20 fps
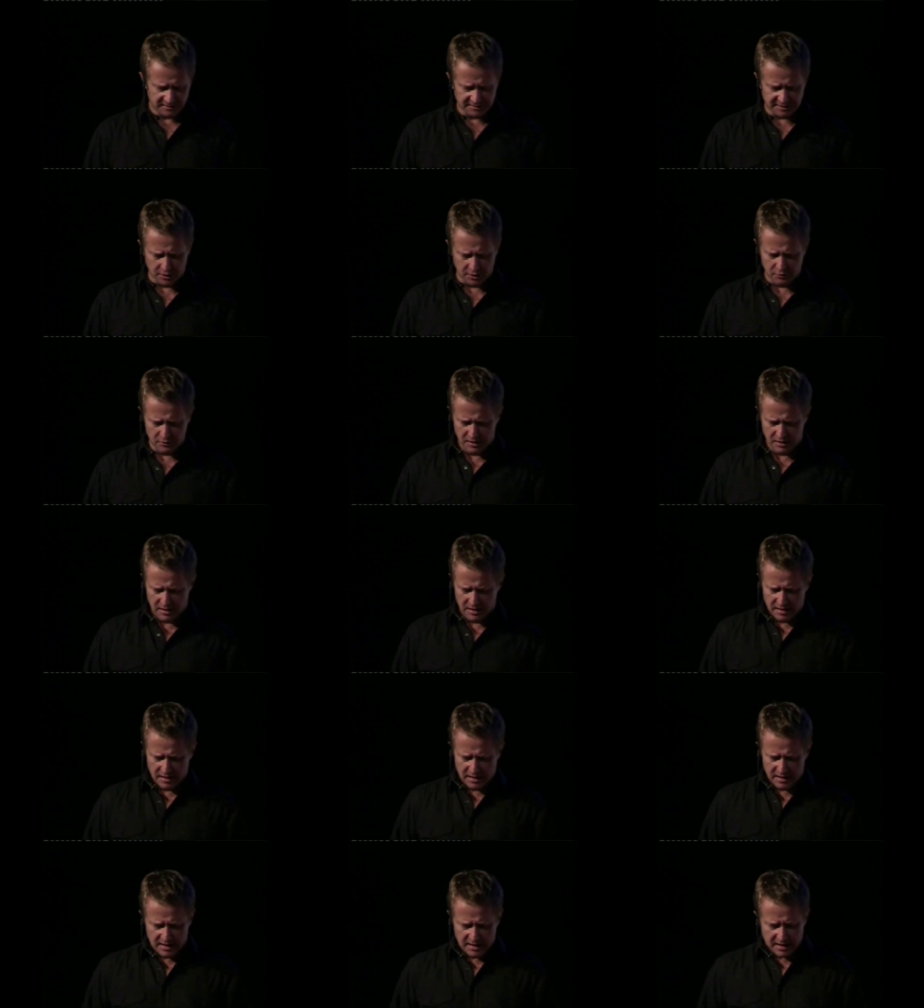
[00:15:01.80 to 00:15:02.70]
So
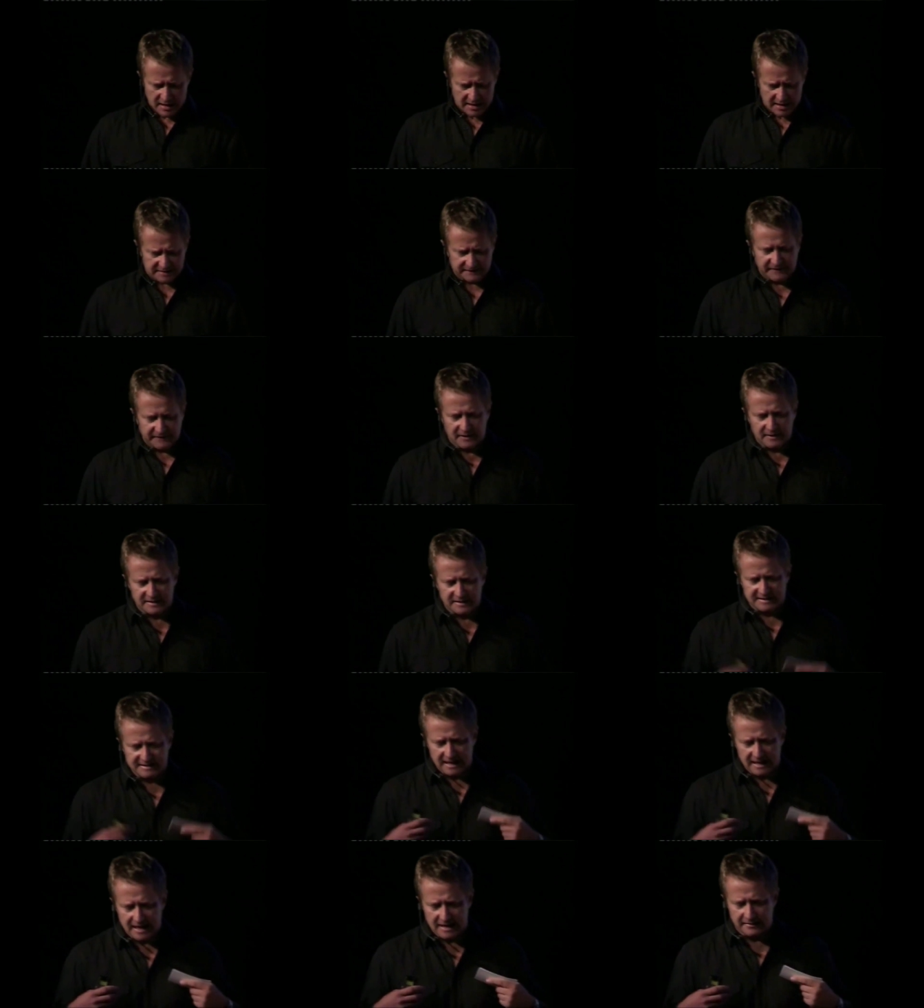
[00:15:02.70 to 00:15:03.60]
it's fair
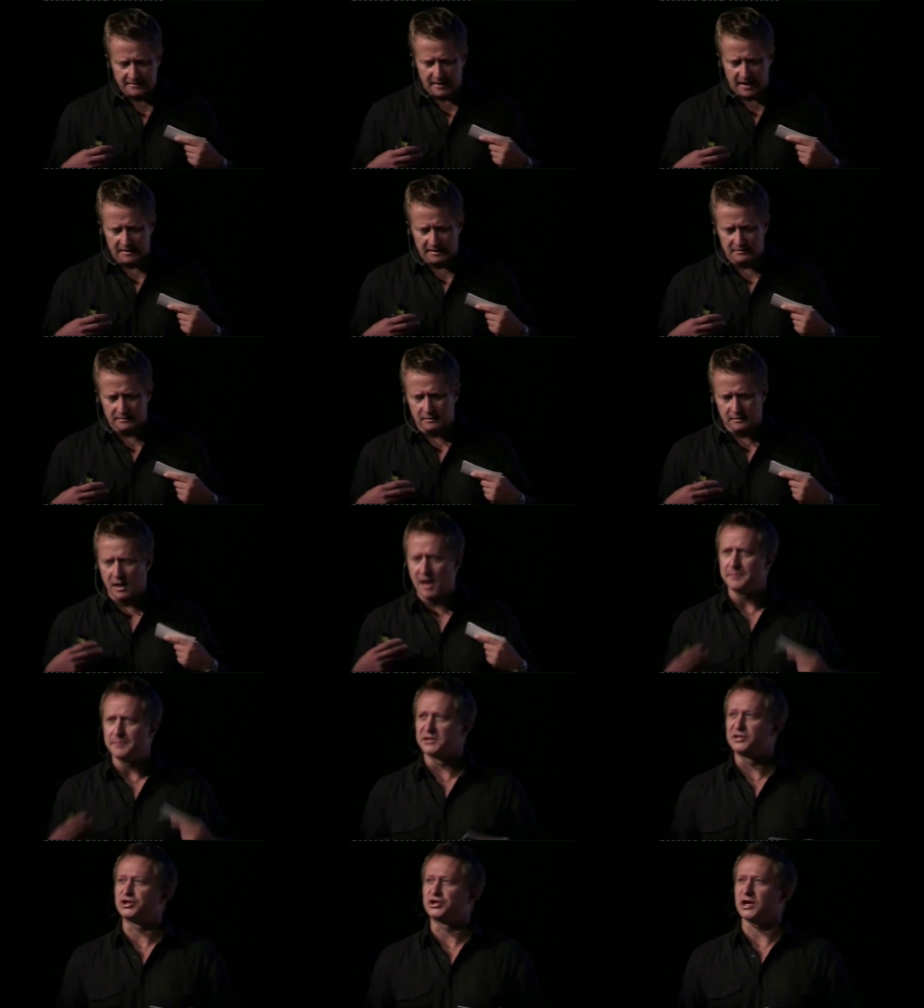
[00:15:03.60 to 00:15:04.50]
to say that
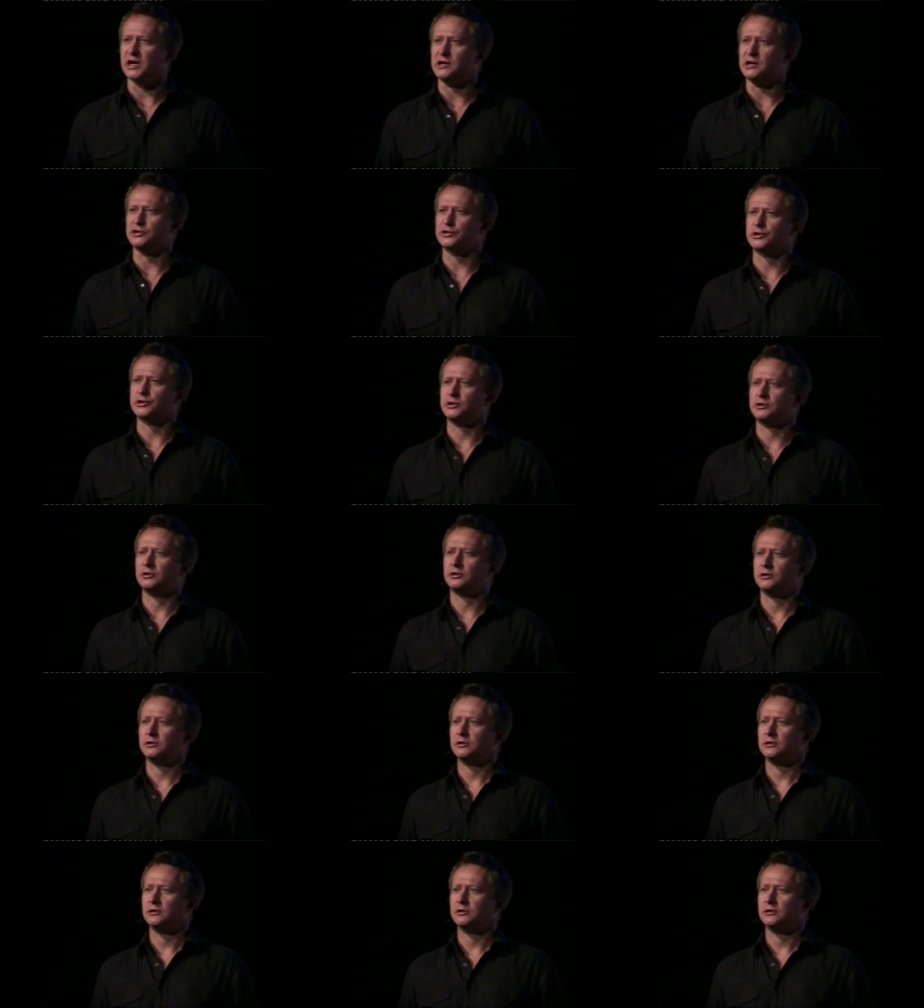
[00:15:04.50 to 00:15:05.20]
climate change